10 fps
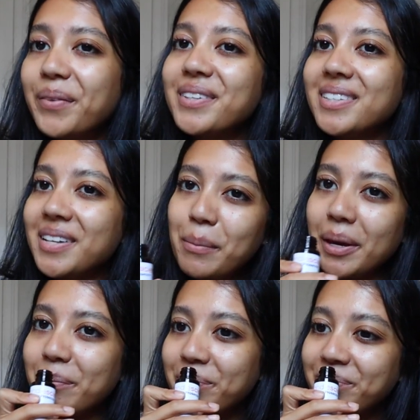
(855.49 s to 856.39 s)
this is
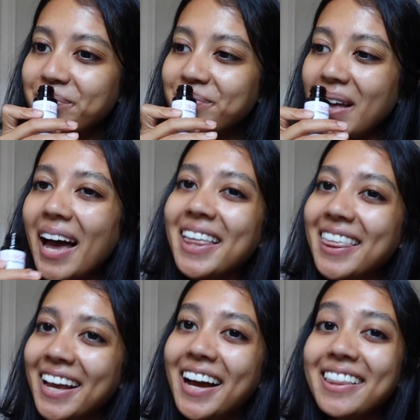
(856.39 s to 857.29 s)
yummy. I
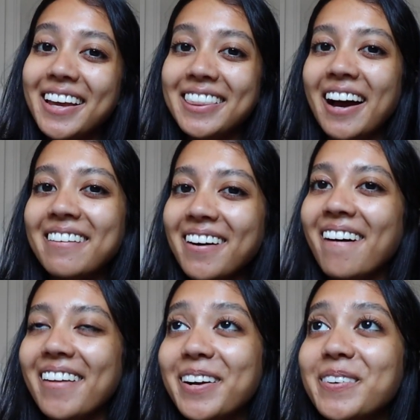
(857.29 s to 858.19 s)
think I like the
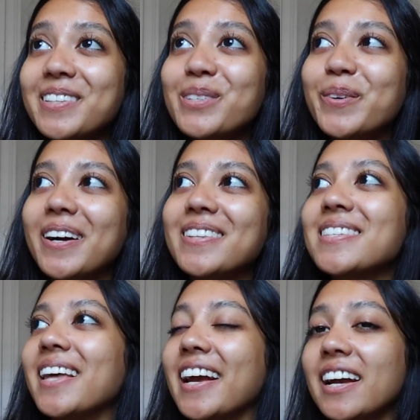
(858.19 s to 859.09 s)
alcoholic ones where
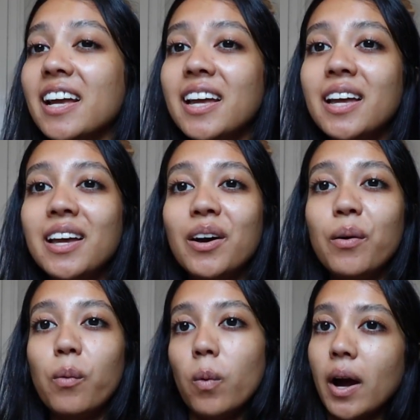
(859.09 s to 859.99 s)
it's like
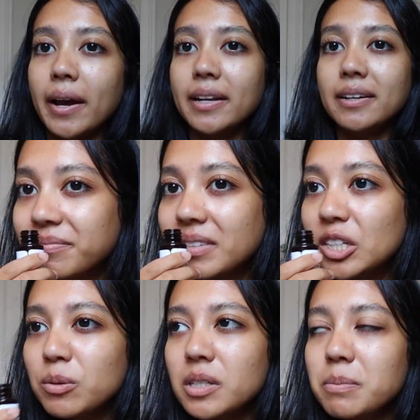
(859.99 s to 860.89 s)
wine.
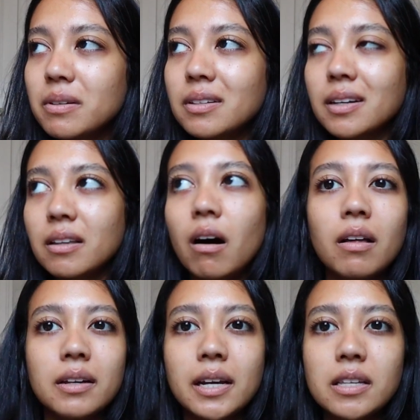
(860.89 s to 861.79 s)
This one smells like
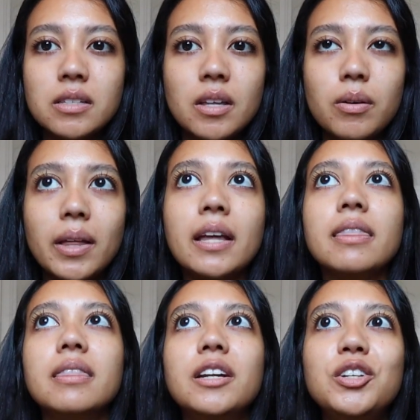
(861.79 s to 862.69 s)
holidays though,
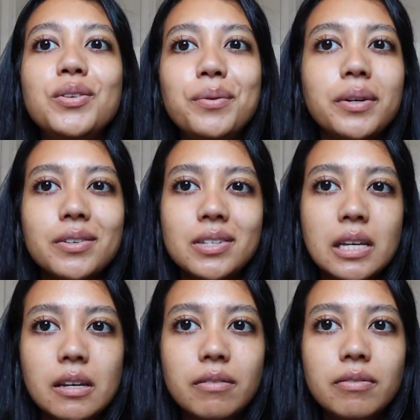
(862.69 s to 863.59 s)
like New Year's
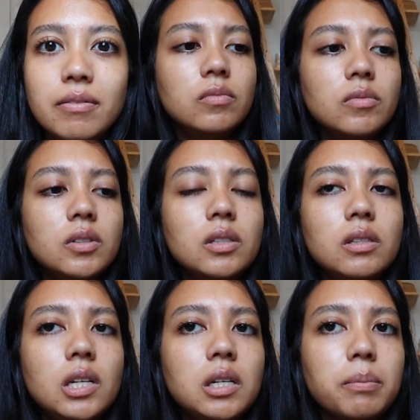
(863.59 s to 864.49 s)
Eve.
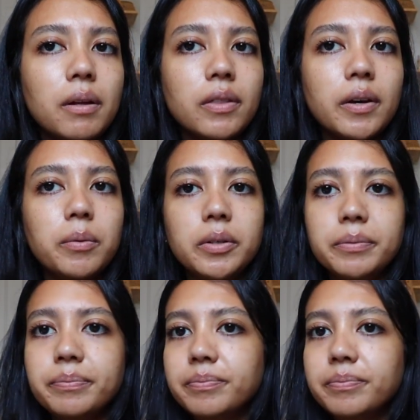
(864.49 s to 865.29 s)
Think about that one.